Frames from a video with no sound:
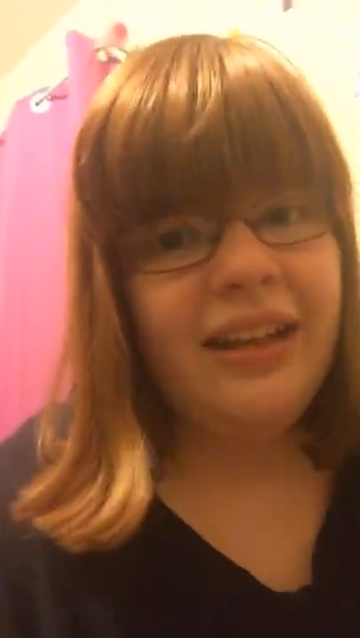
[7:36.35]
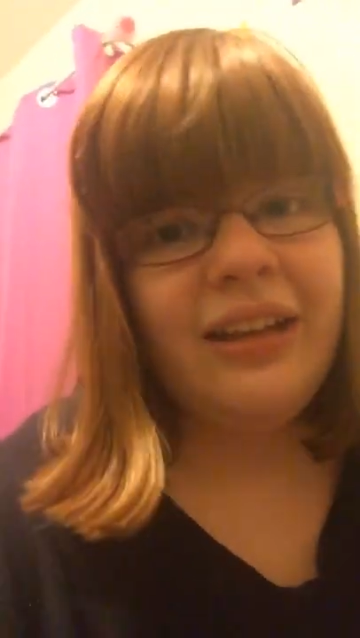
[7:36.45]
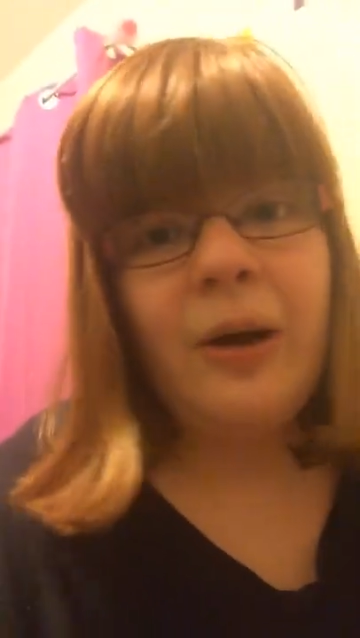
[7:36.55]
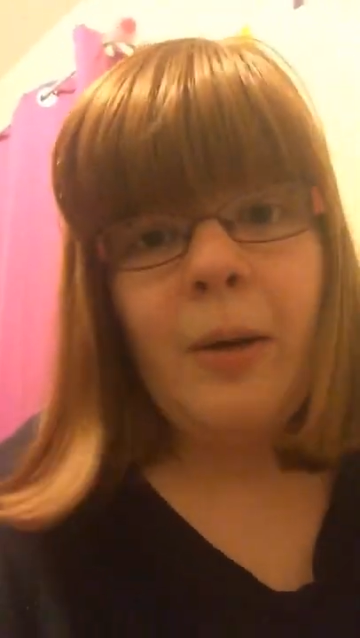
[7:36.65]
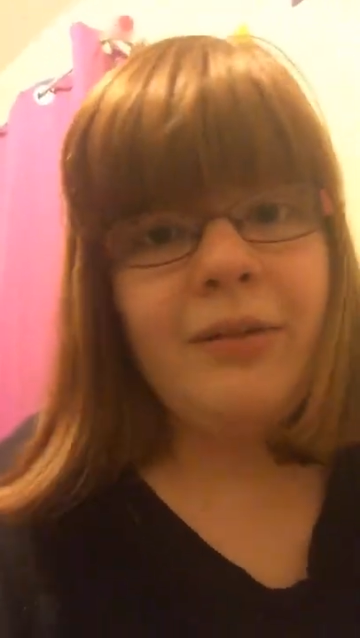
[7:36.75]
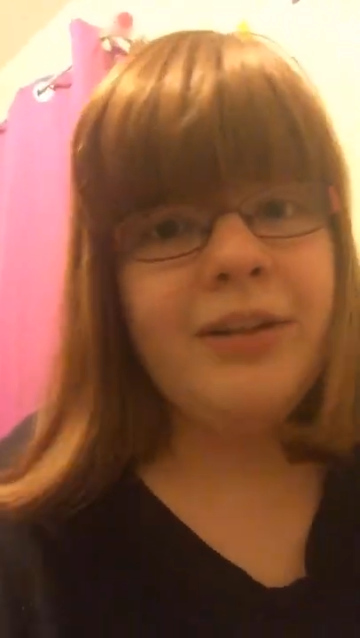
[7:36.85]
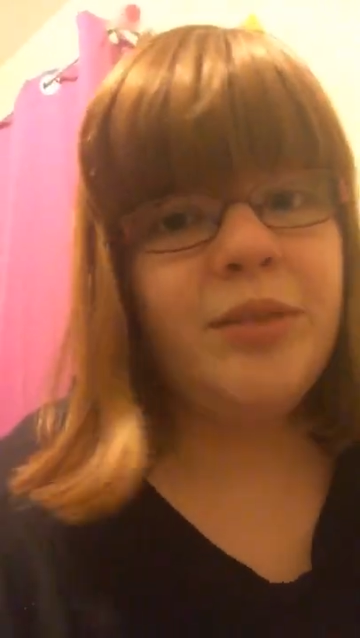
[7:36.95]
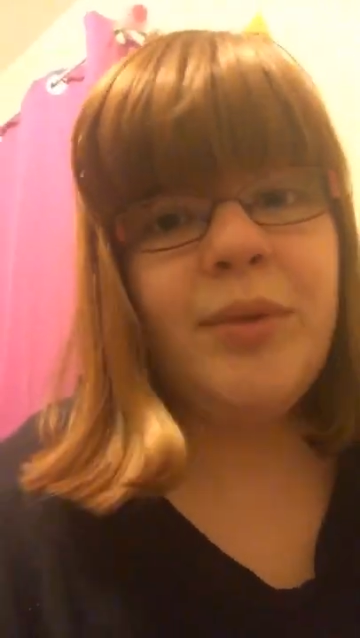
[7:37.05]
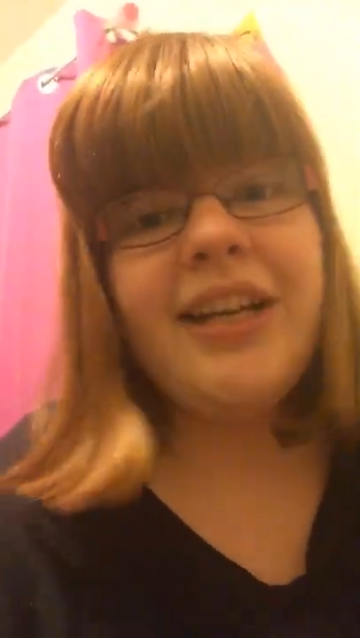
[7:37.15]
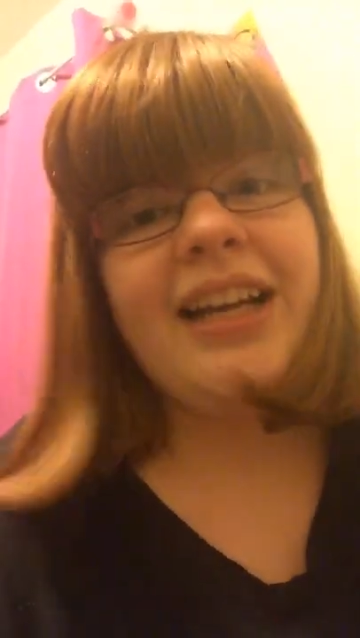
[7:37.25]
like Garmadon
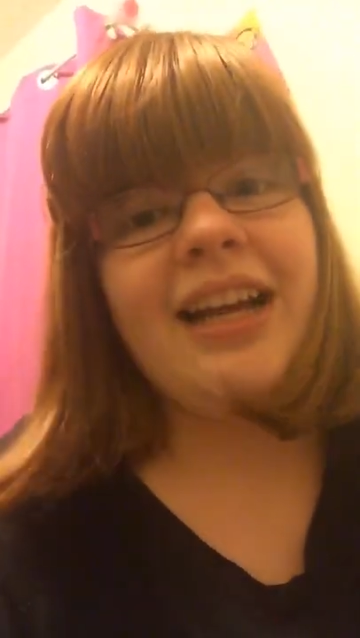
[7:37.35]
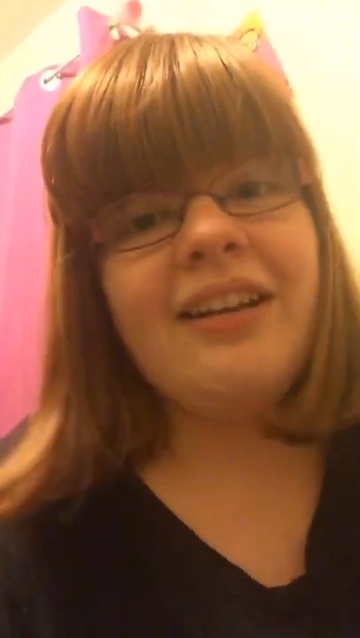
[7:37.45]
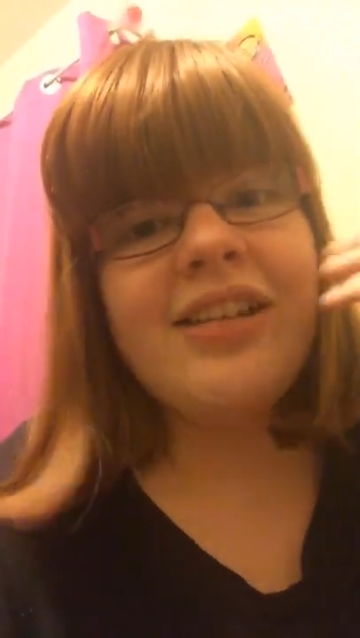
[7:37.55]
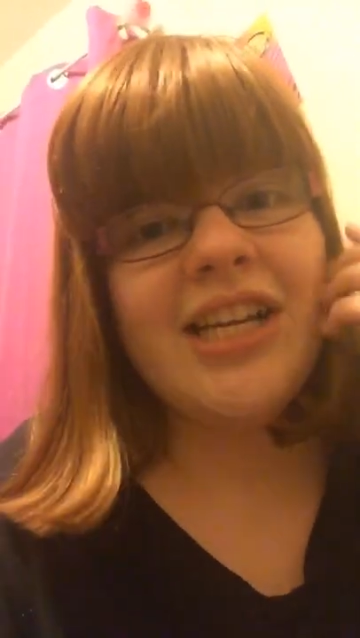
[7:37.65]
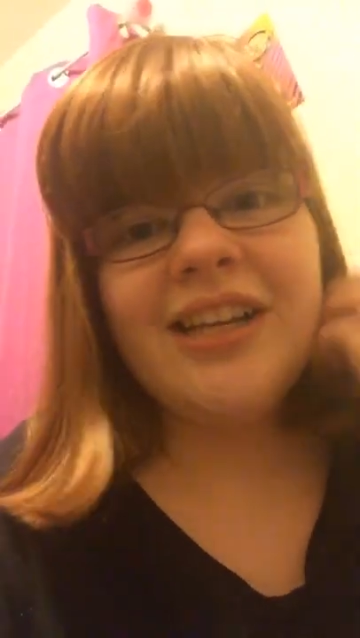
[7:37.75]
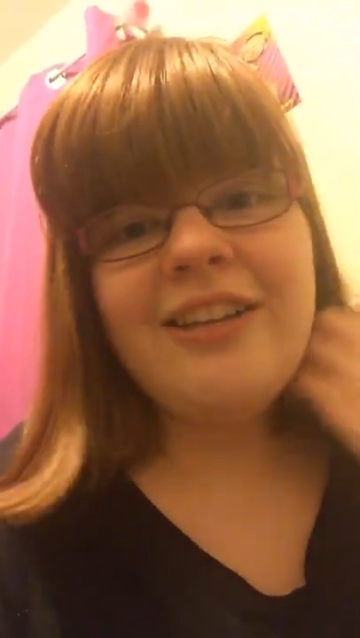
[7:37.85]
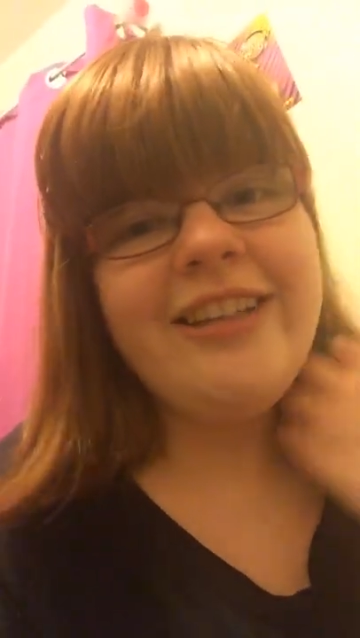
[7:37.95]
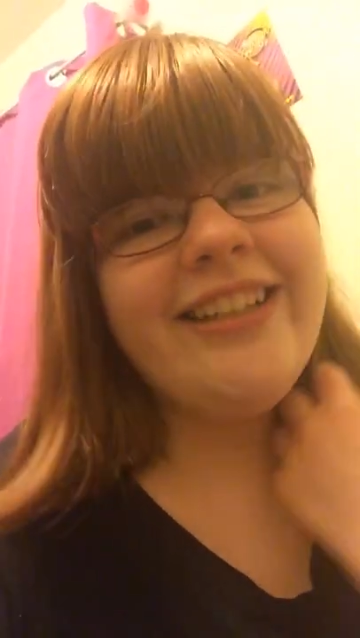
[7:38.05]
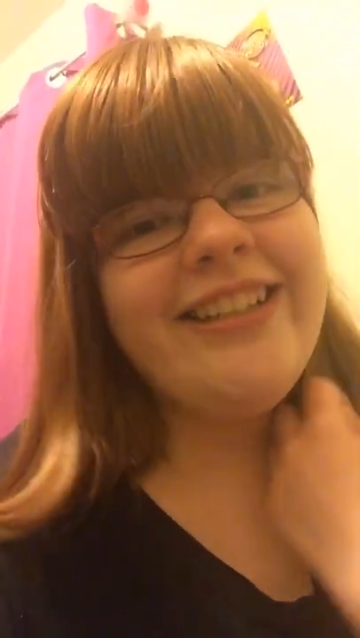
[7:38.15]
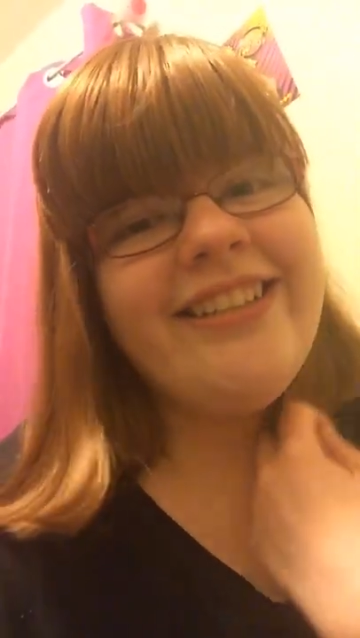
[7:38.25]
is breaking out of jail